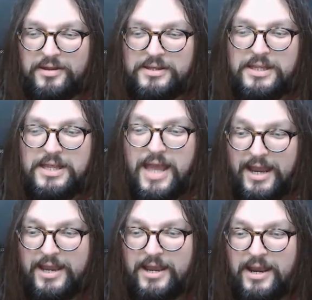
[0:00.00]

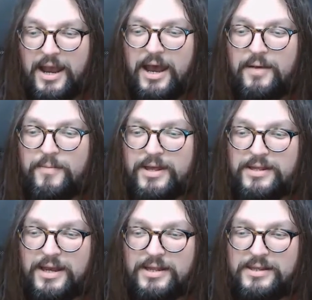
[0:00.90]
nick
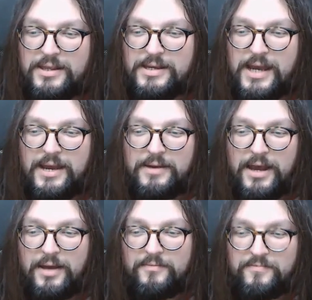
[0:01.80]
and
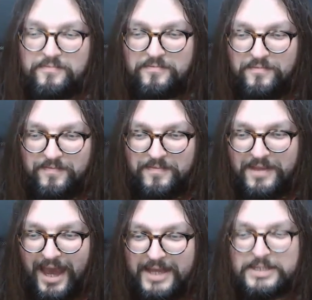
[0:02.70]

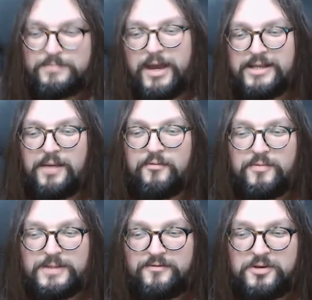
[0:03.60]
gash that's picked up
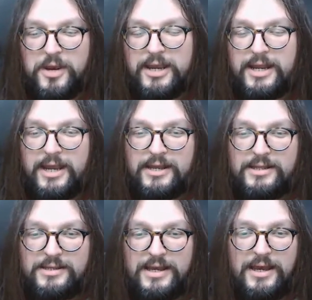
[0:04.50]
from sort of training
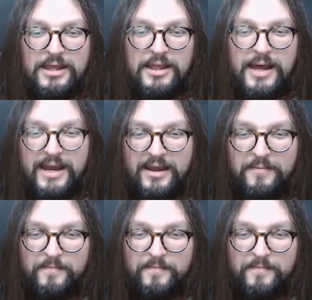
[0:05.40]
and the like.